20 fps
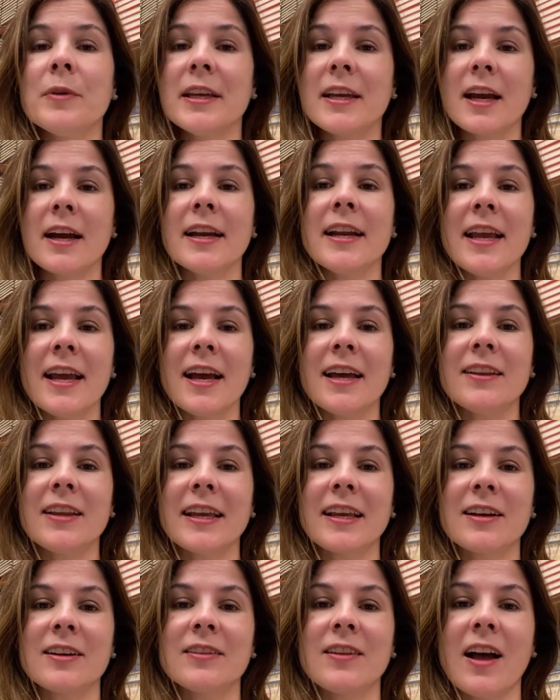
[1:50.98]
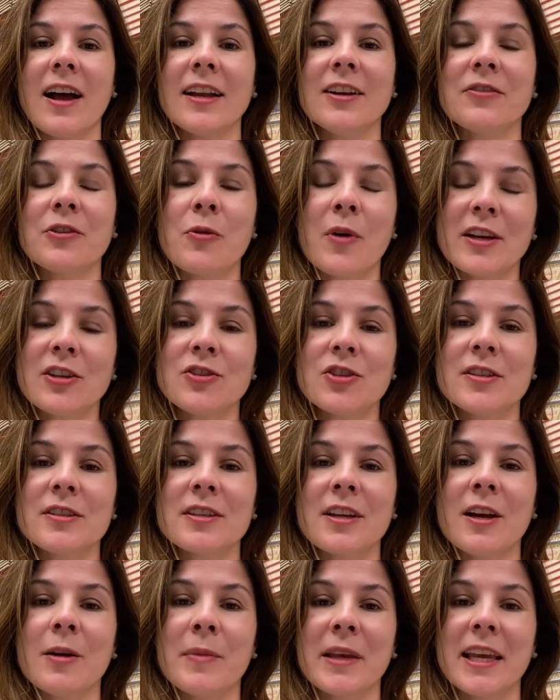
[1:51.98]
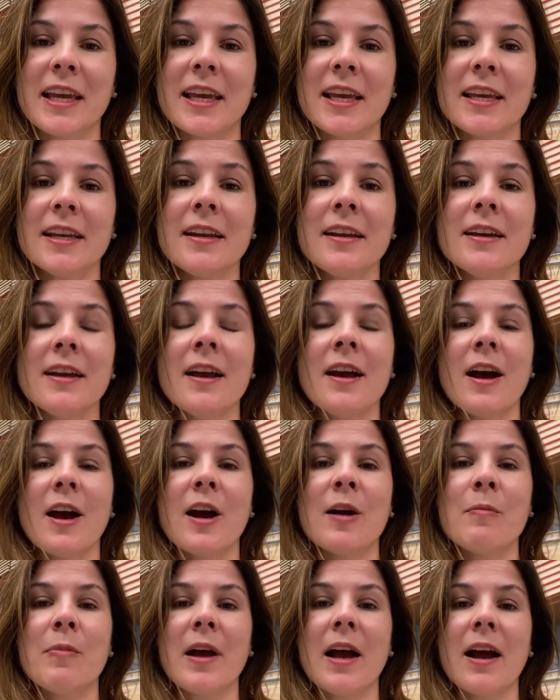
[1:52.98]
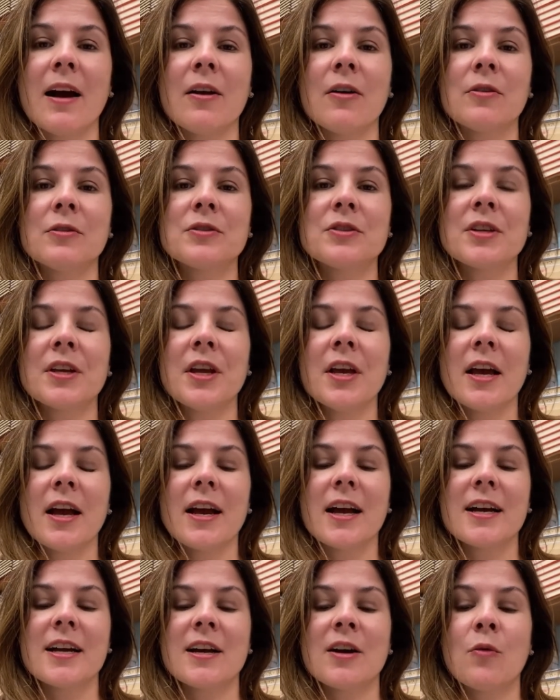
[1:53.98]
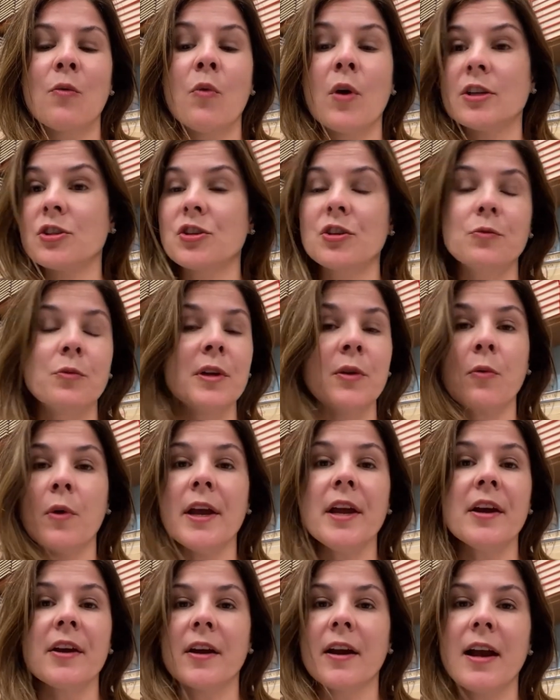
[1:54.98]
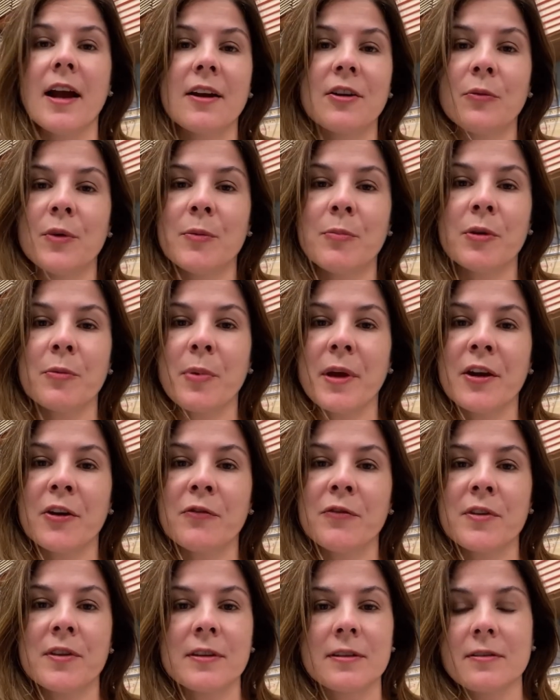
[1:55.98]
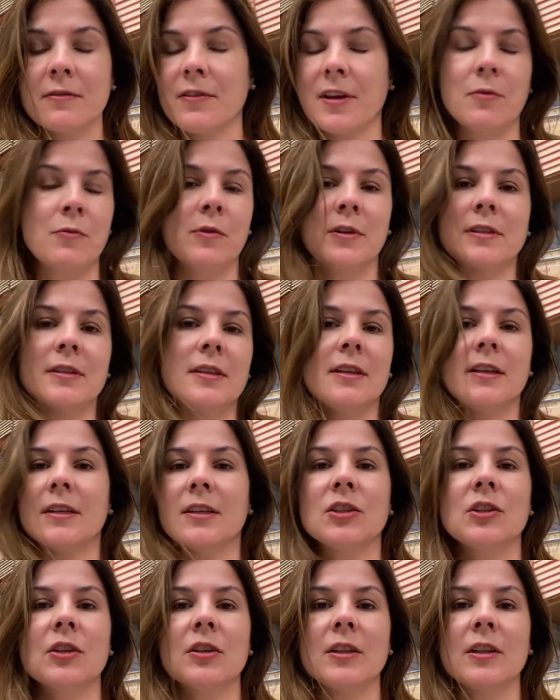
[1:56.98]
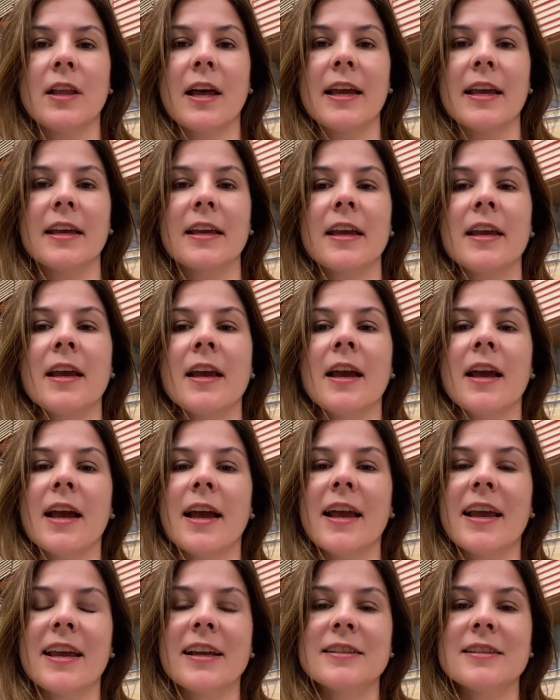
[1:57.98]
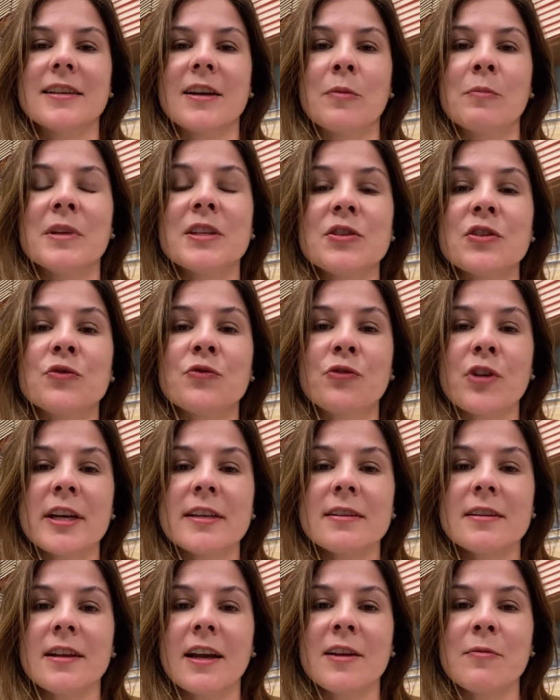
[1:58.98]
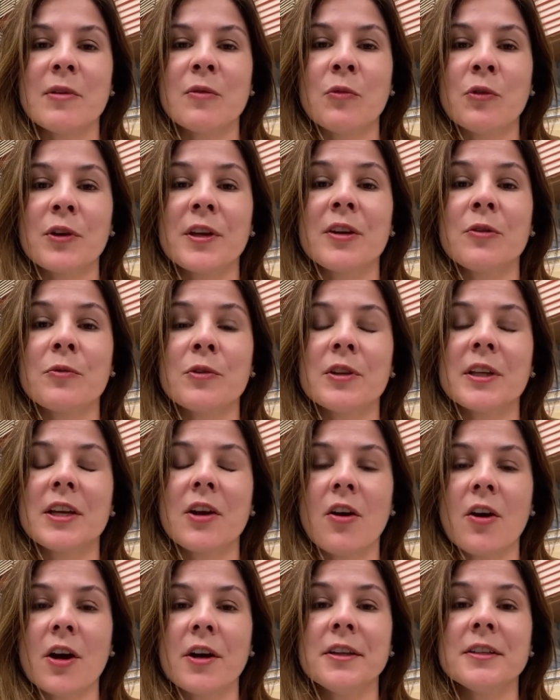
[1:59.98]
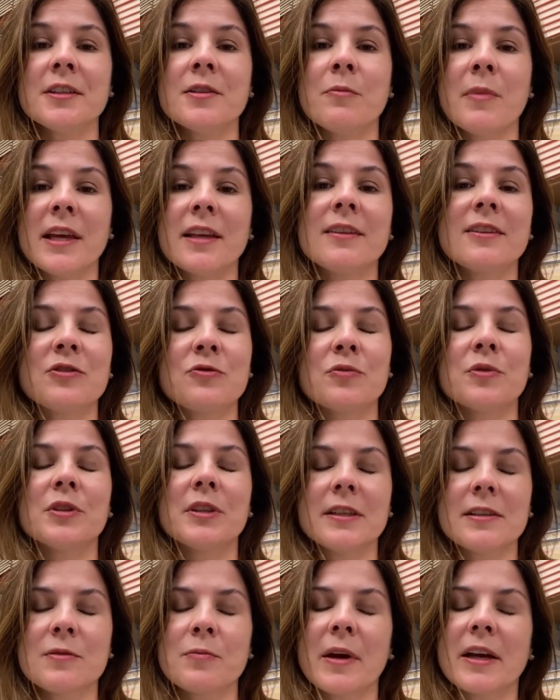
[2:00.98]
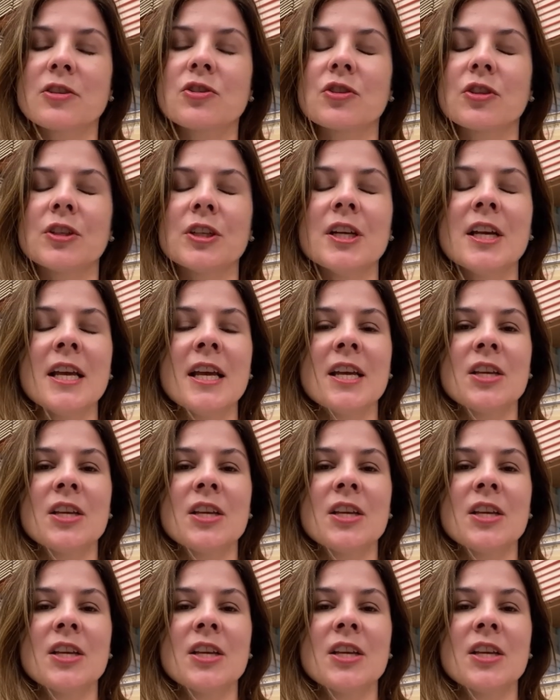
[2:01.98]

We kind of had like a lot of questions coming in about uh, what should we wear? How do we prepare for this event? What's it gonna look like? And uh, Mrs. Fraser and I have been working really hard to make this really special.